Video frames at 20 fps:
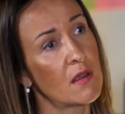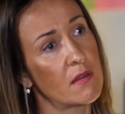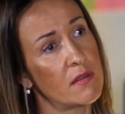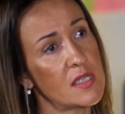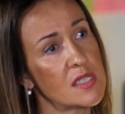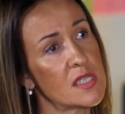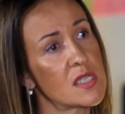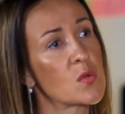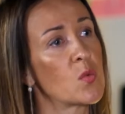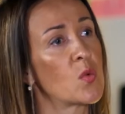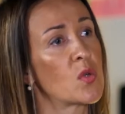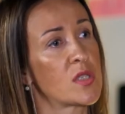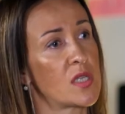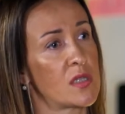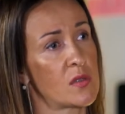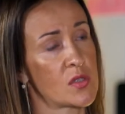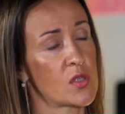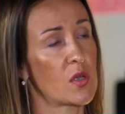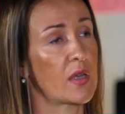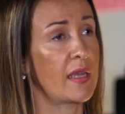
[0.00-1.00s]
this is what
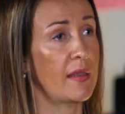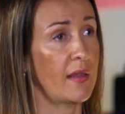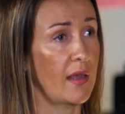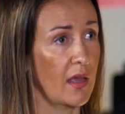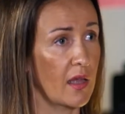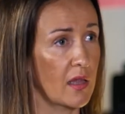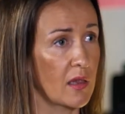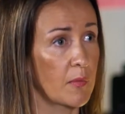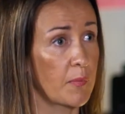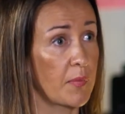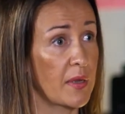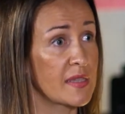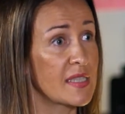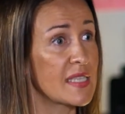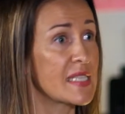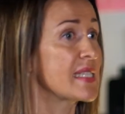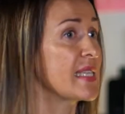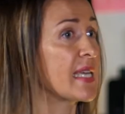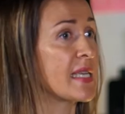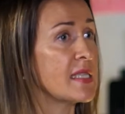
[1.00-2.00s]
also can help
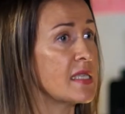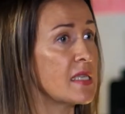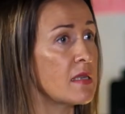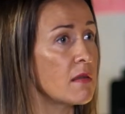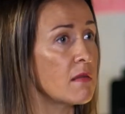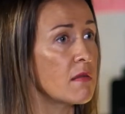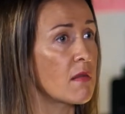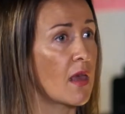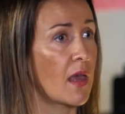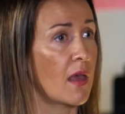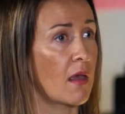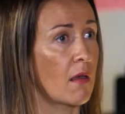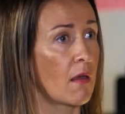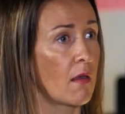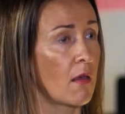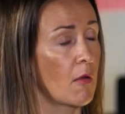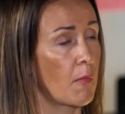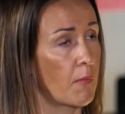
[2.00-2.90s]
understanding the